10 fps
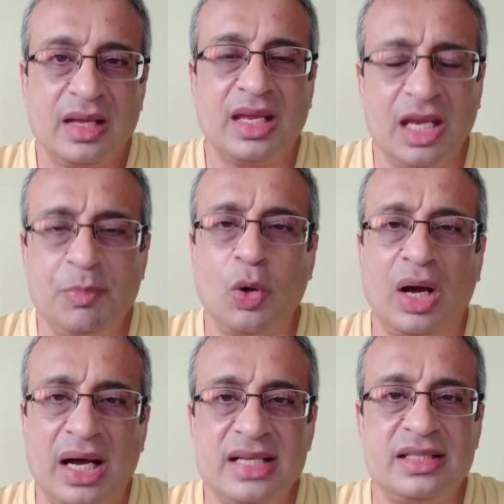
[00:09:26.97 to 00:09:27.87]
Keep your
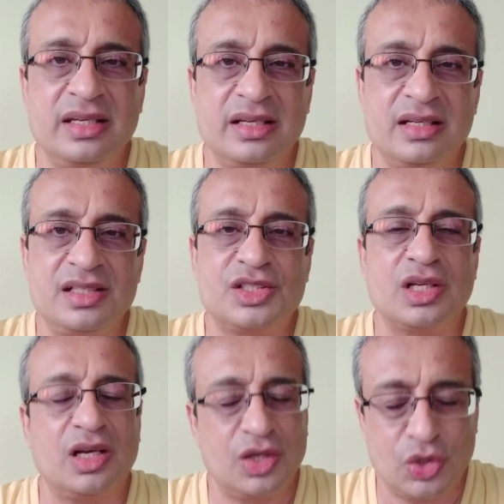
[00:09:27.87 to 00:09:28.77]
eyes and ears
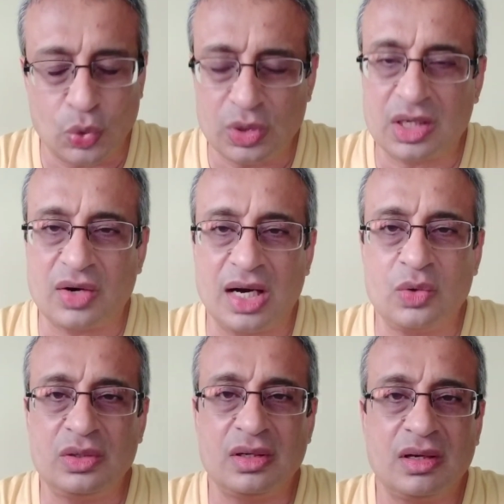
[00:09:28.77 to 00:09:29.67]
to the
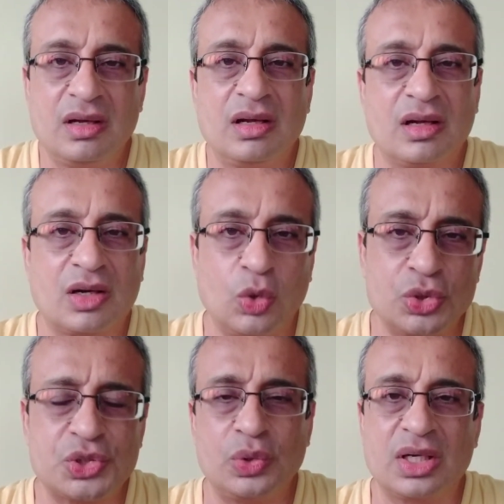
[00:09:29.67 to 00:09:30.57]
ground,
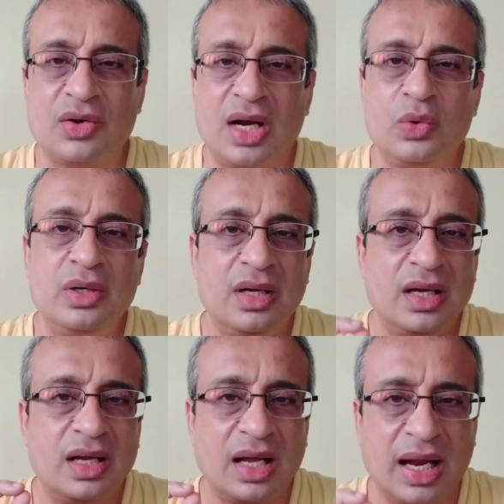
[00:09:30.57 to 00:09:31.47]
close to the ground,
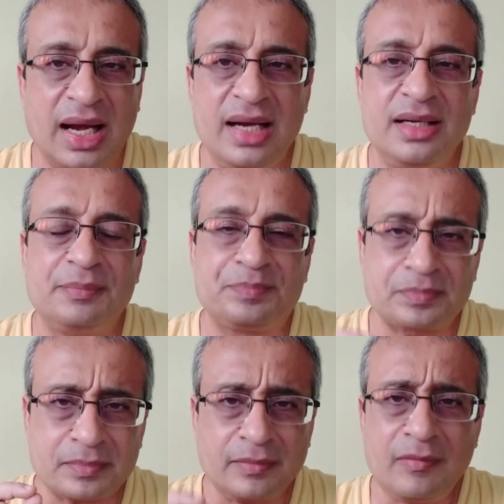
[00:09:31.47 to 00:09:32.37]
and
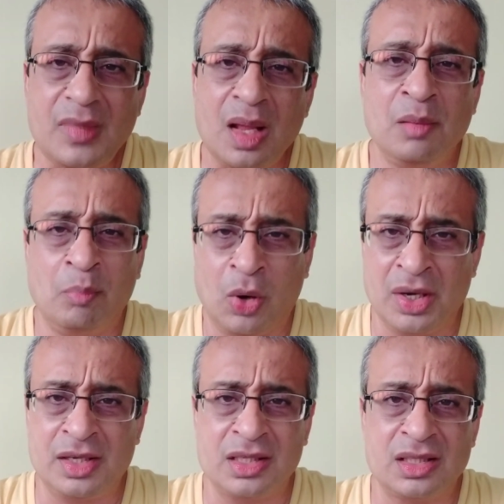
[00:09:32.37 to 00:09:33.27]

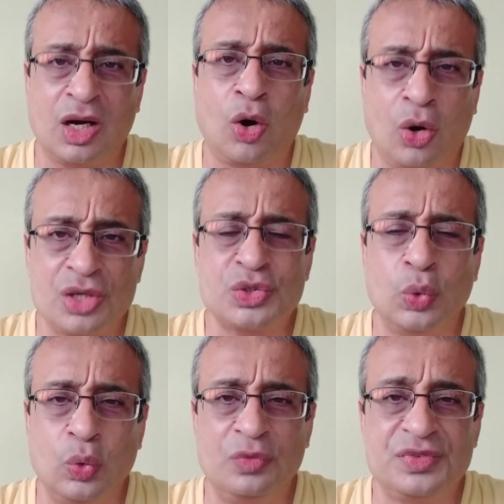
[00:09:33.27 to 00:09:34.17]
monitor the horse
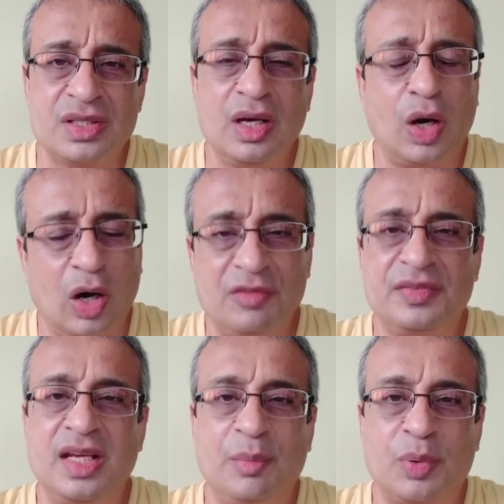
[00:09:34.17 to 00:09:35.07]
hooves of
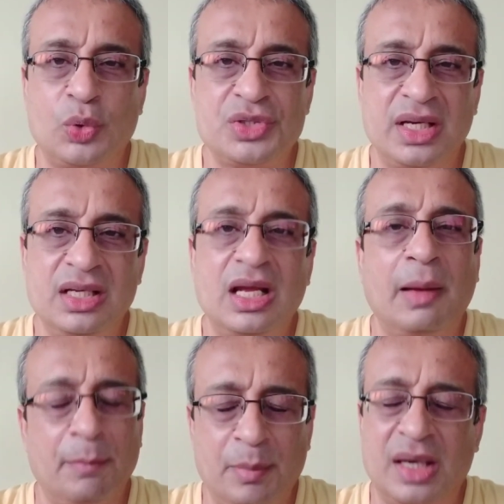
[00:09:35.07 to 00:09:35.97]
the approaching
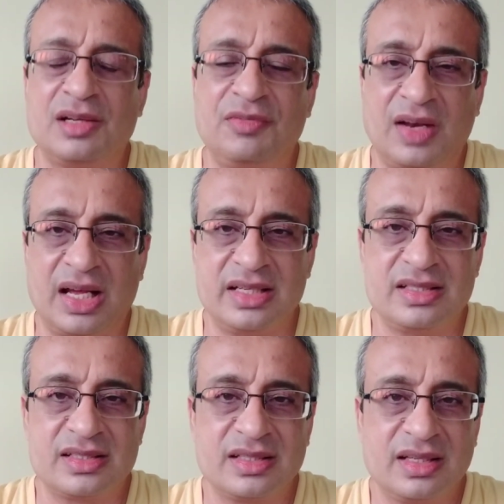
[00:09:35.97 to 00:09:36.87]

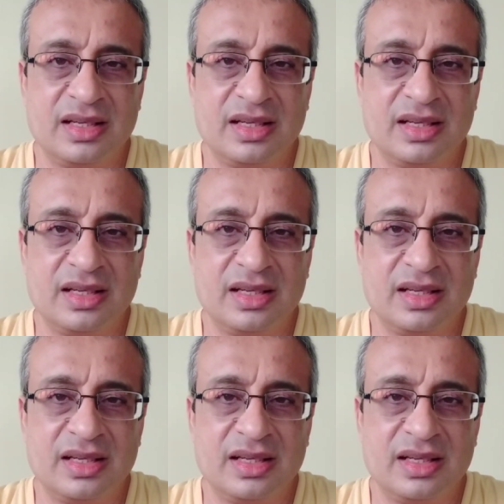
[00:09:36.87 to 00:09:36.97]
butterflies.